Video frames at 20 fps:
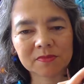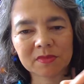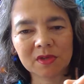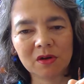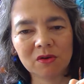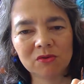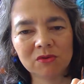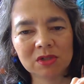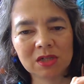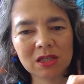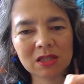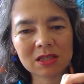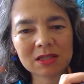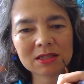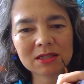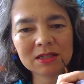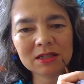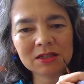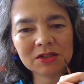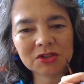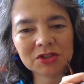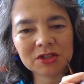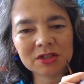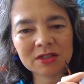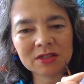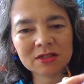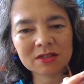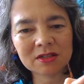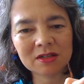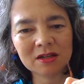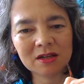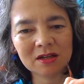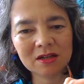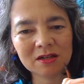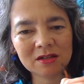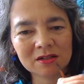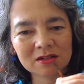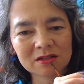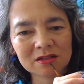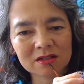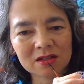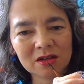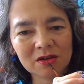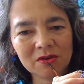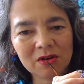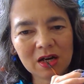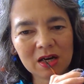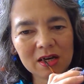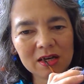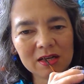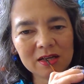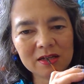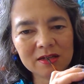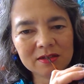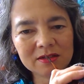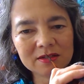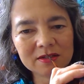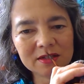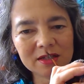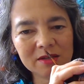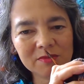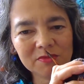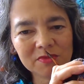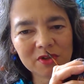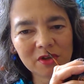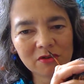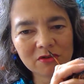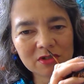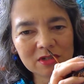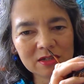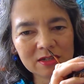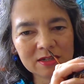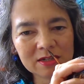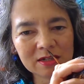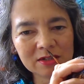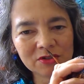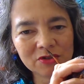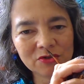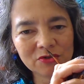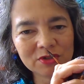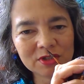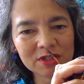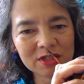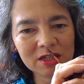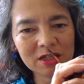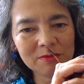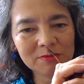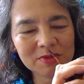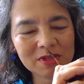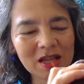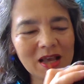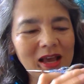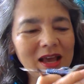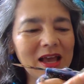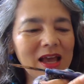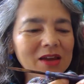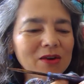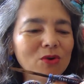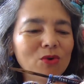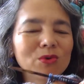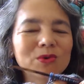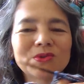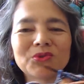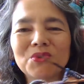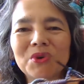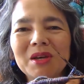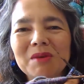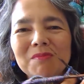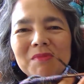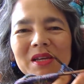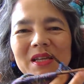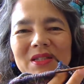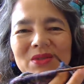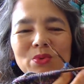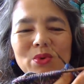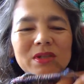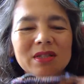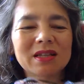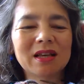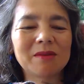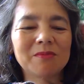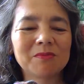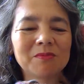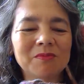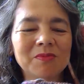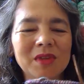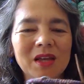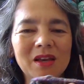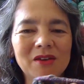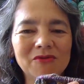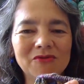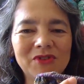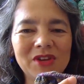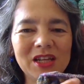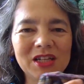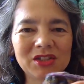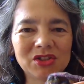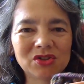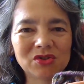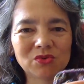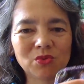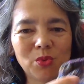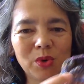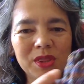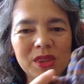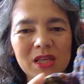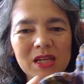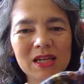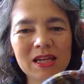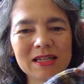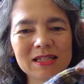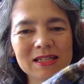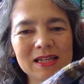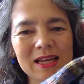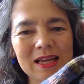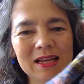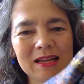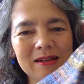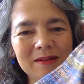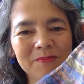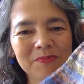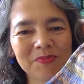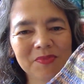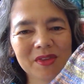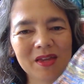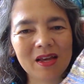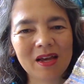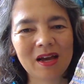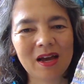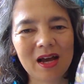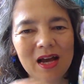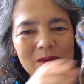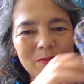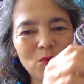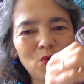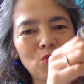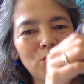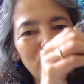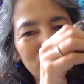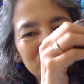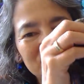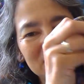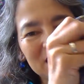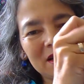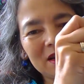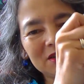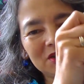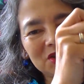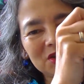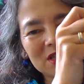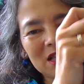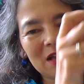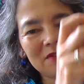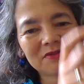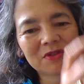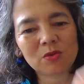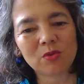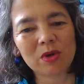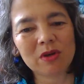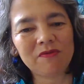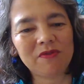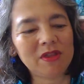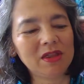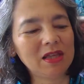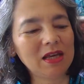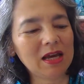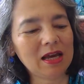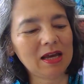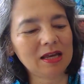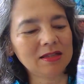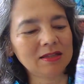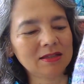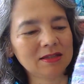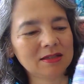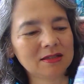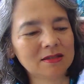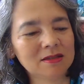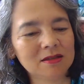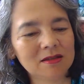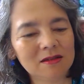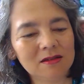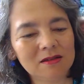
holding the stitches. So I seamed those little 2 seams, and also it means once I'm finished with the knitting, I'm almost done. I just have to weave in the ends.